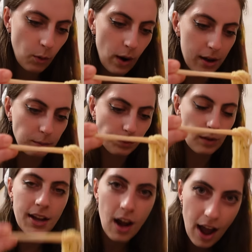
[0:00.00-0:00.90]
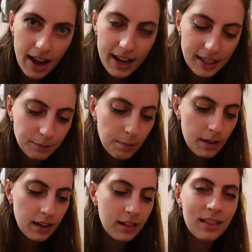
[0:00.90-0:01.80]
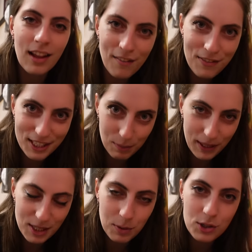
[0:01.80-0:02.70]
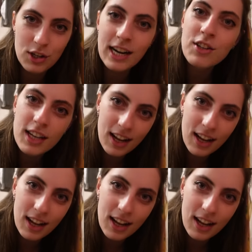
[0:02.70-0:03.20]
Wow. And I love this place because you can actually